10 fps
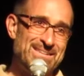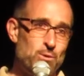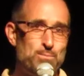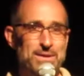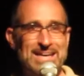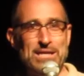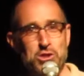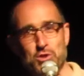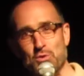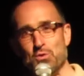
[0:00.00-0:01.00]
topic
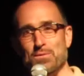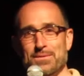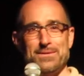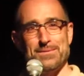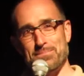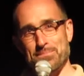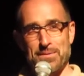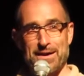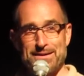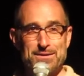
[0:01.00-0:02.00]
issue uh,
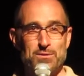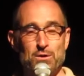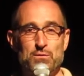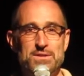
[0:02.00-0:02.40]
of